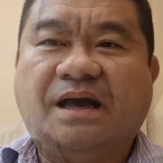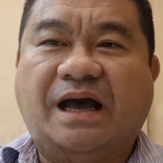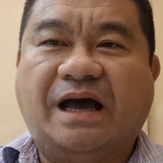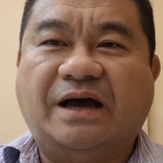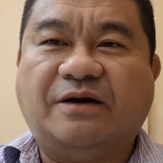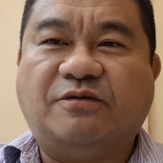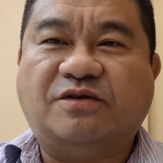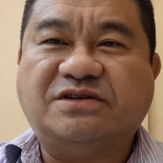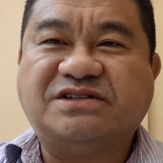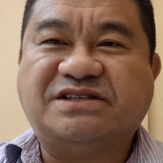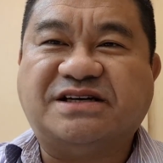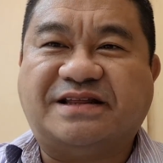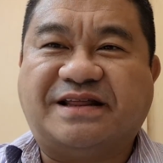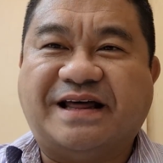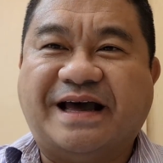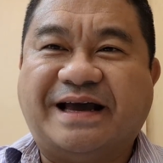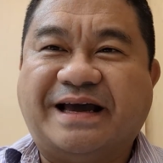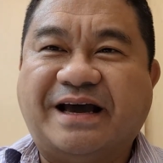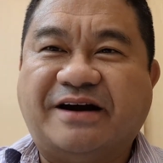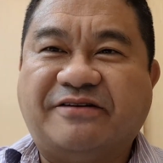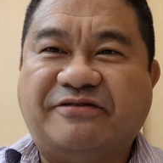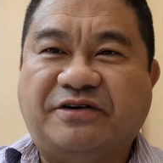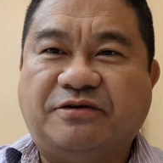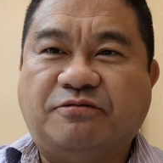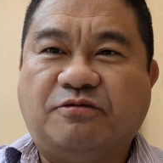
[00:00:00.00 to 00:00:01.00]
I want to thank
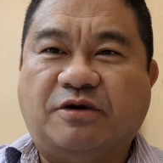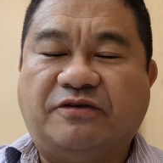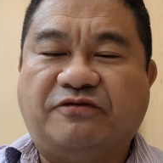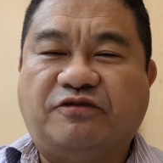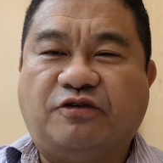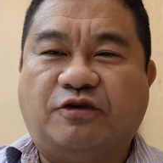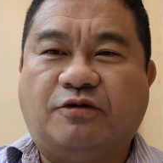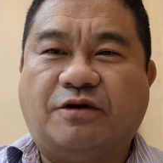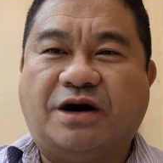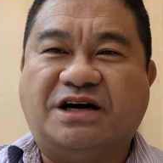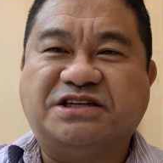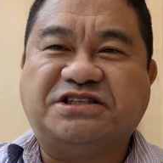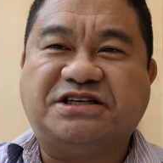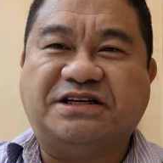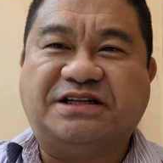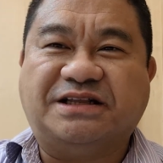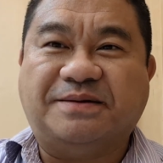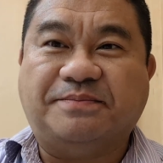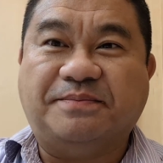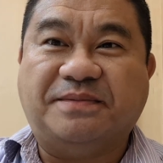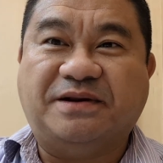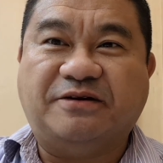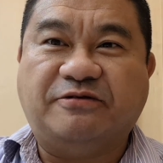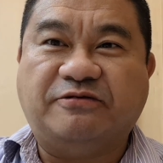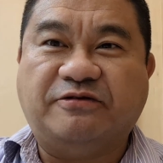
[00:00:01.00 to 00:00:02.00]
everyone for watching the
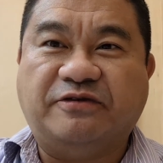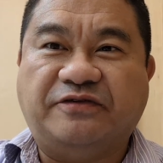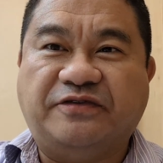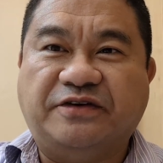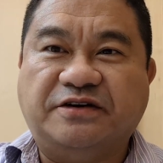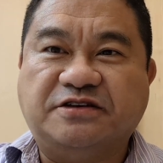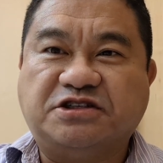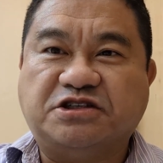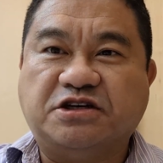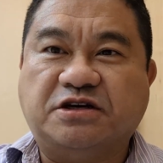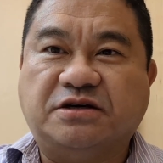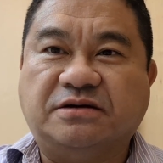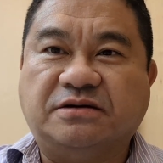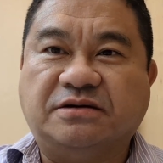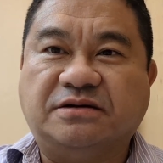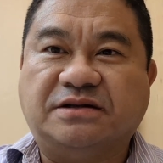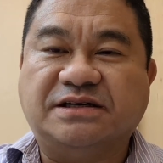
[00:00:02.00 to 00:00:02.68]
Minute Review Show.